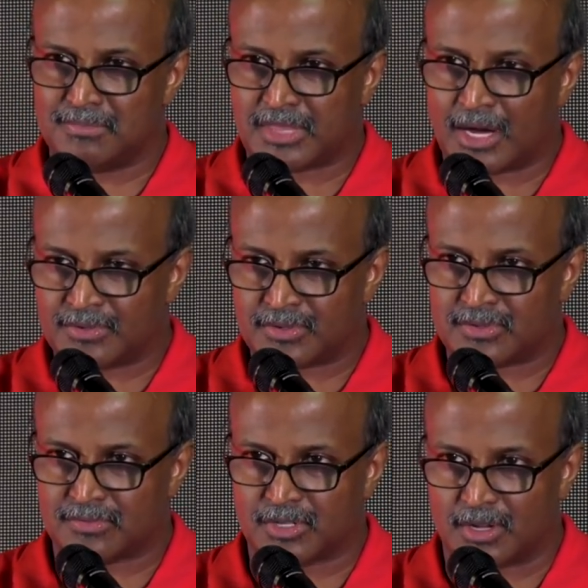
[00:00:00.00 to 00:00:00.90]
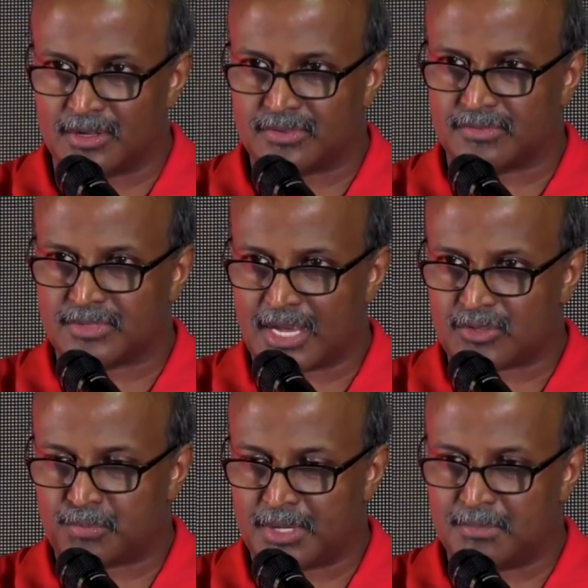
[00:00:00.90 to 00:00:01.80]
thousands of dollars of
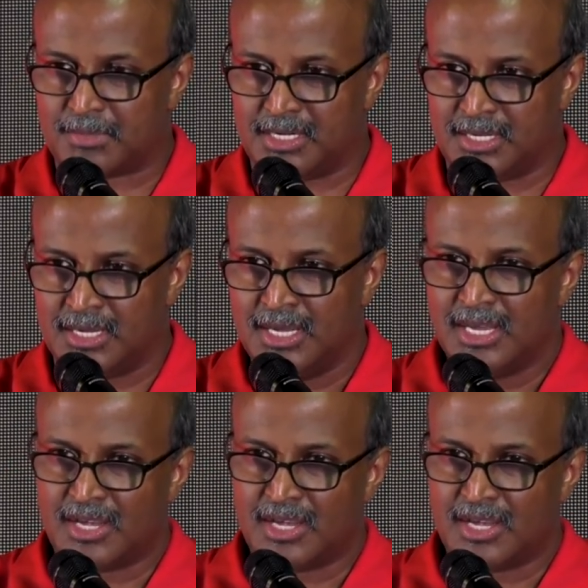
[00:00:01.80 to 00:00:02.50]
taxpayer money